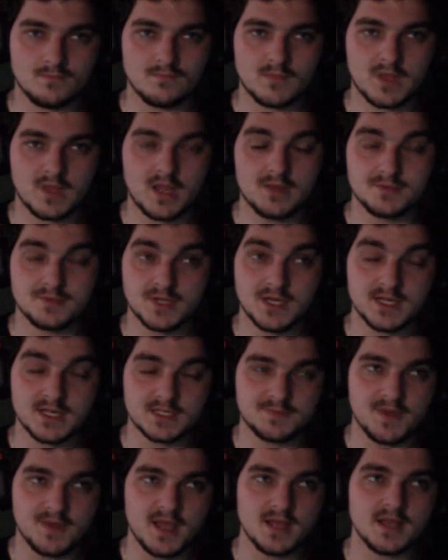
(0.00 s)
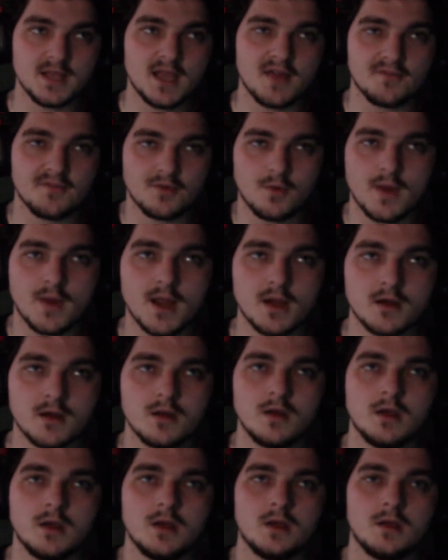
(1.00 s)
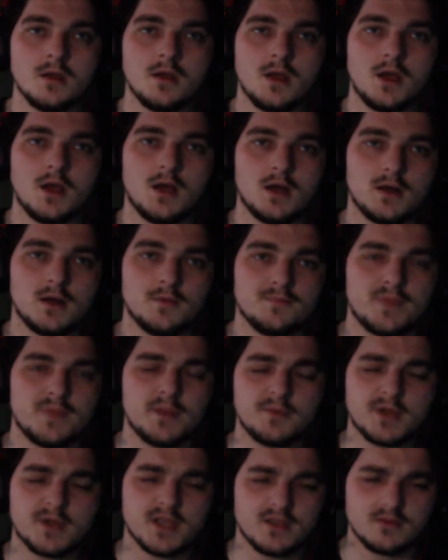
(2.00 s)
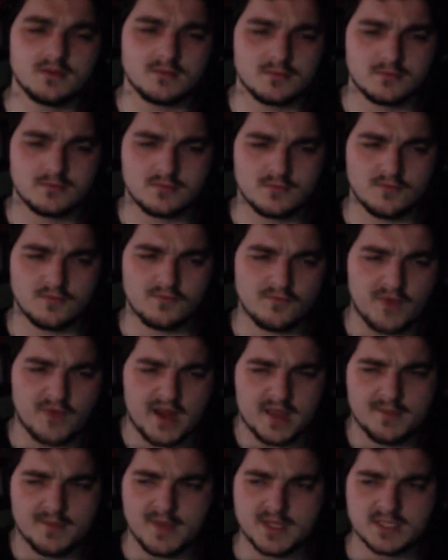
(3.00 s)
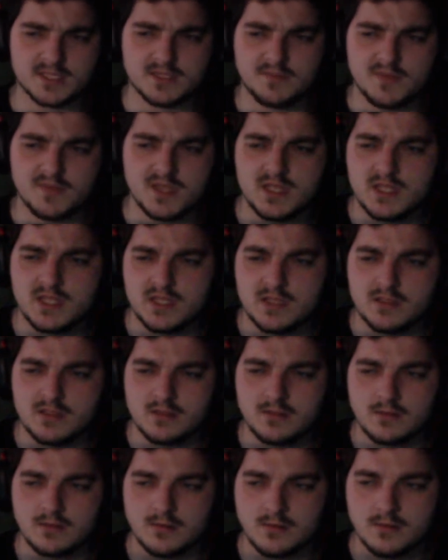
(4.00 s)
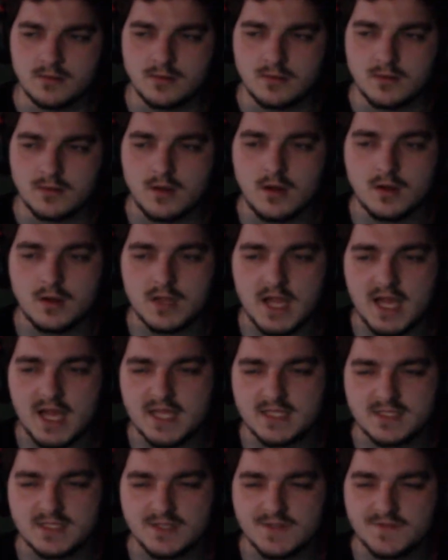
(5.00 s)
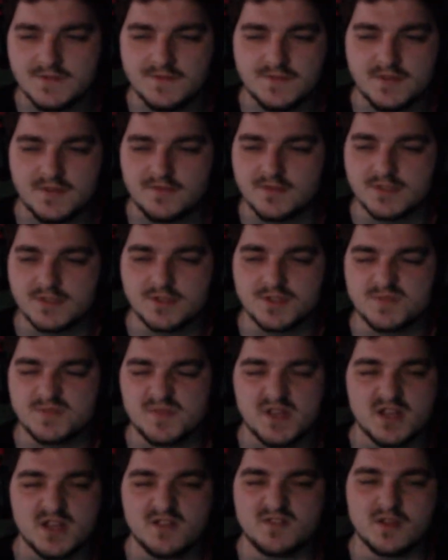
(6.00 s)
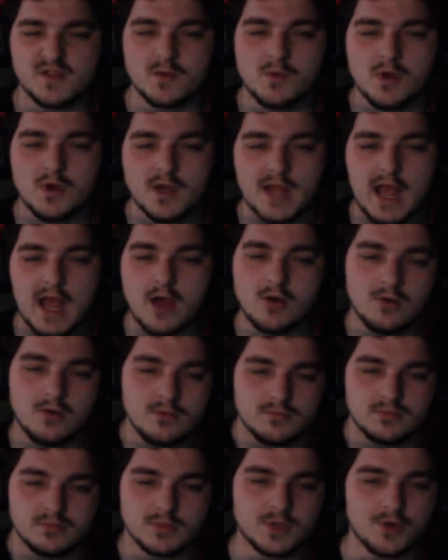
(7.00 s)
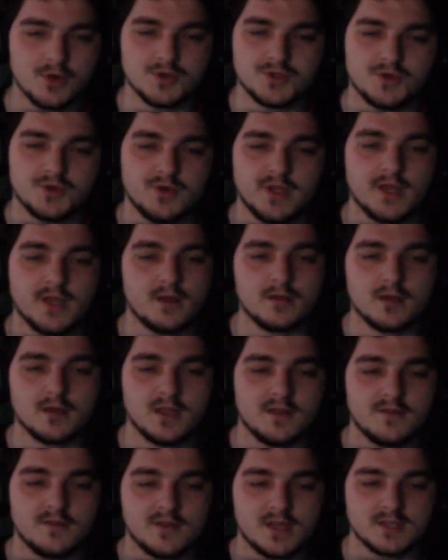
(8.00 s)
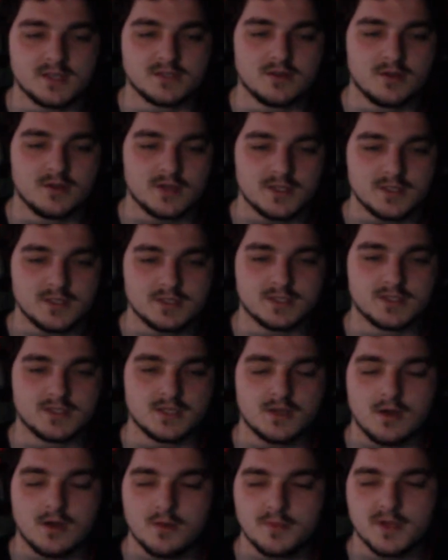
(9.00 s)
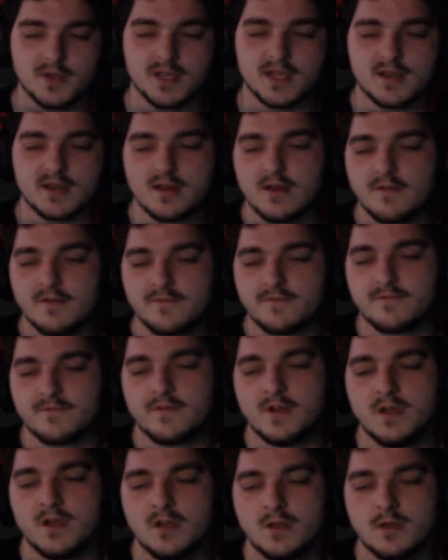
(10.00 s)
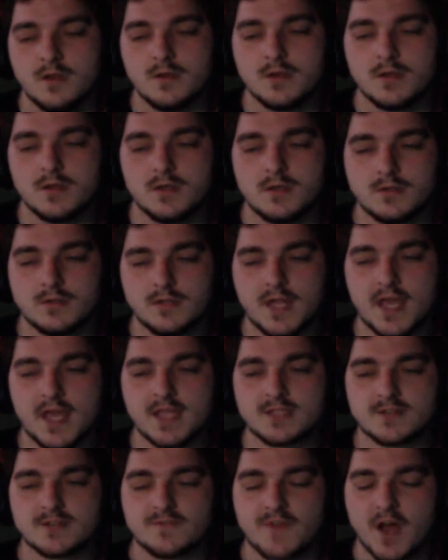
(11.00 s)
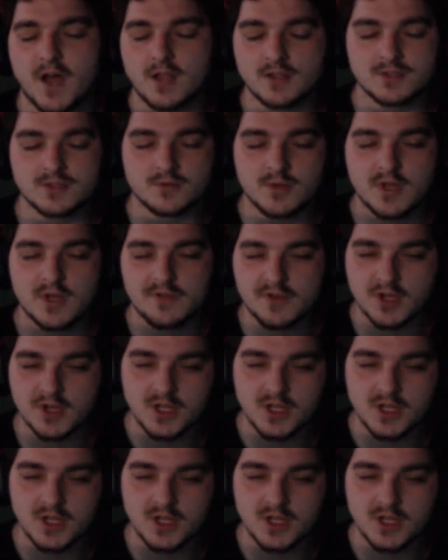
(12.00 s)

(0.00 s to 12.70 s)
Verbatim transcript: I'm trying to expand everywhere. Um, people can recommend to me all kinds of different social media if they want. I'll go join uh, as long as you know I'm going to get enough likes or follows or whatever.